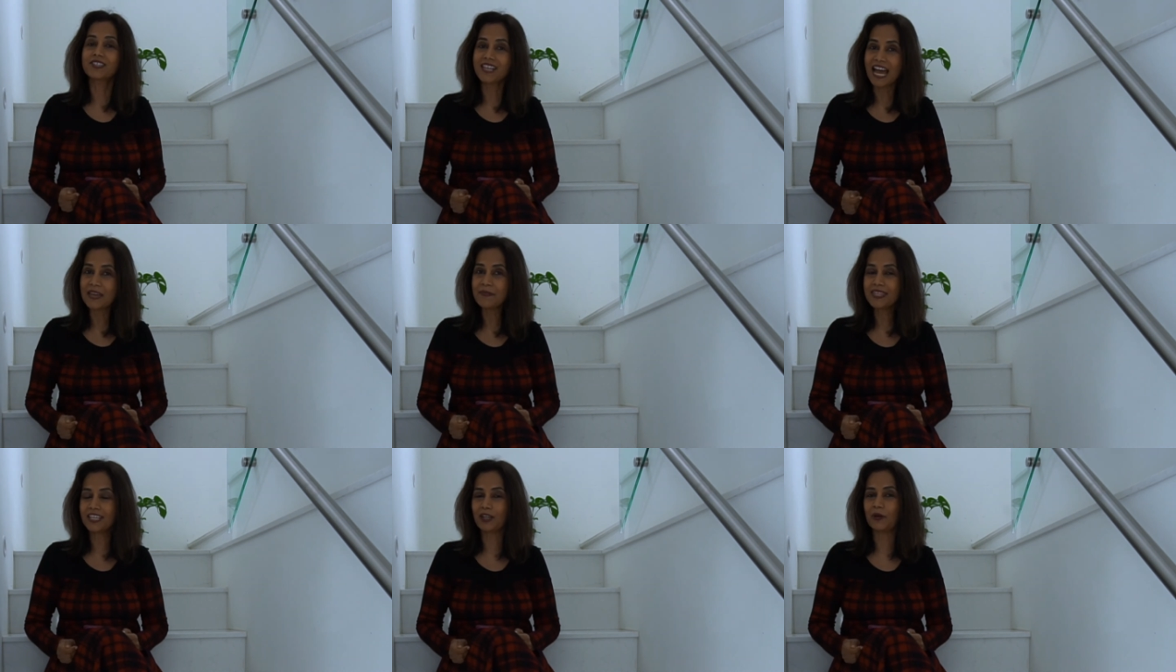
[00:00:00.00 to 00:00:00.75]

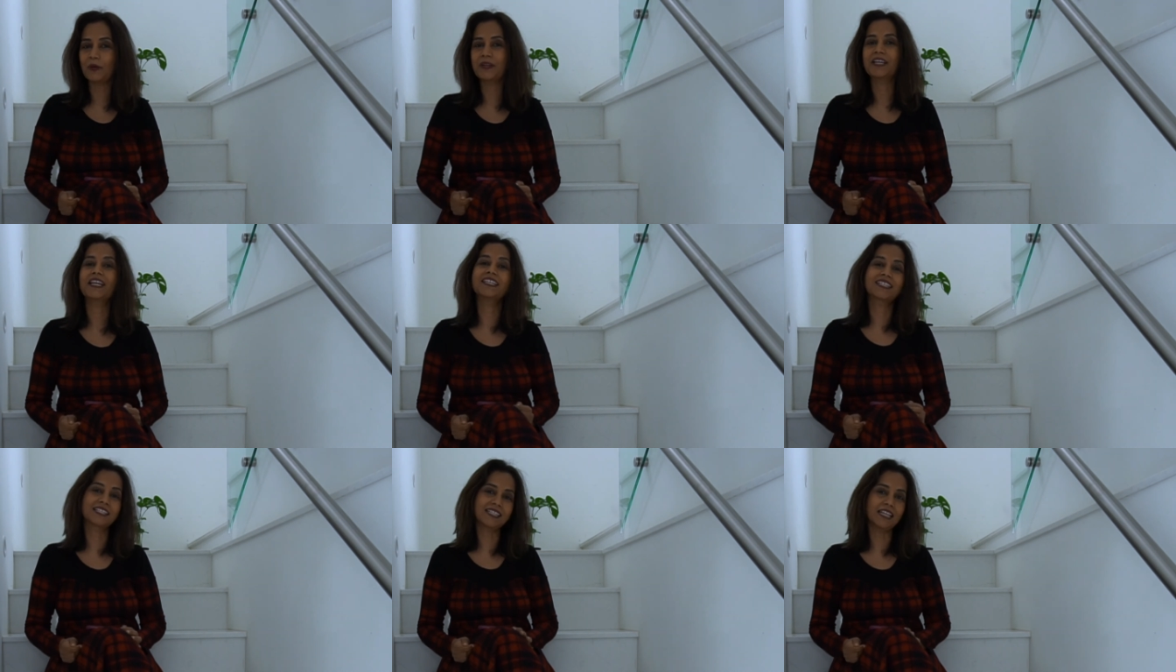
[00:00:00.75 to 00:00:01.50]
dimethicone
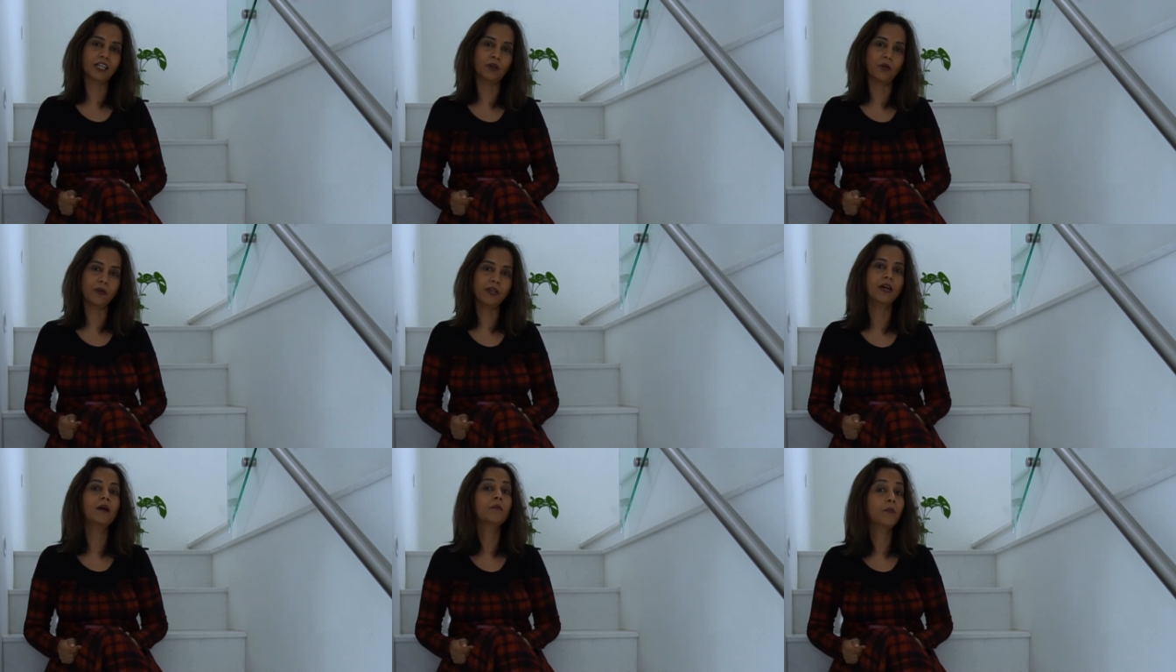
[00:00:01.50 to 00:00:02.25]
is a silicone
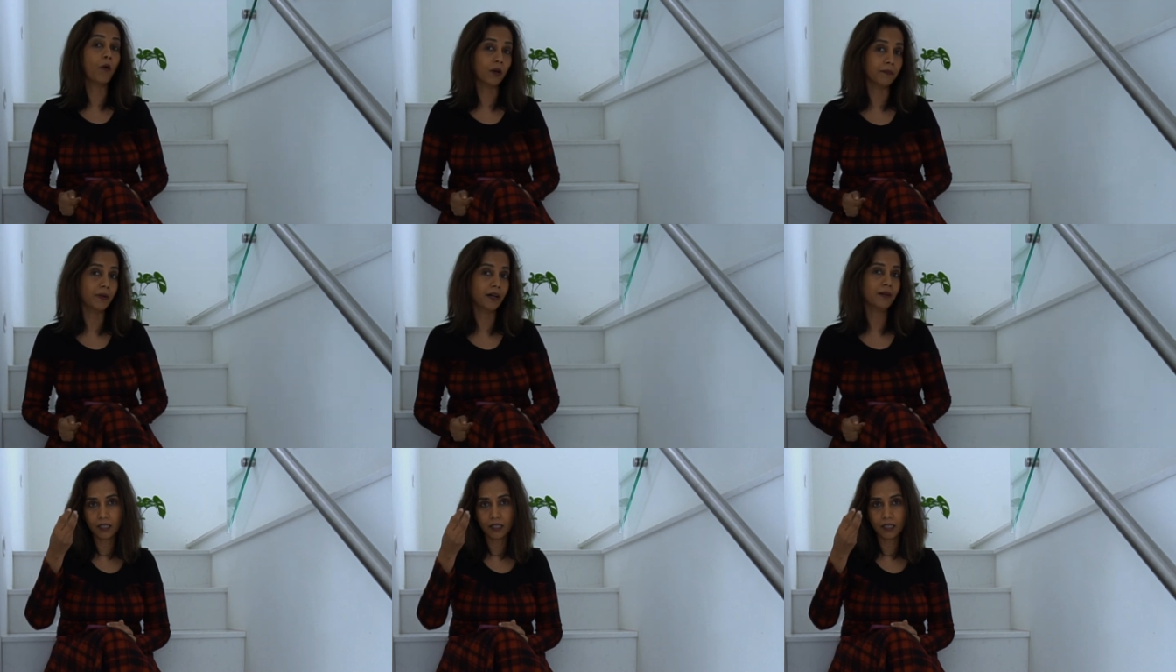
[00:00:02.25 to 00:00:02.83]
polymer.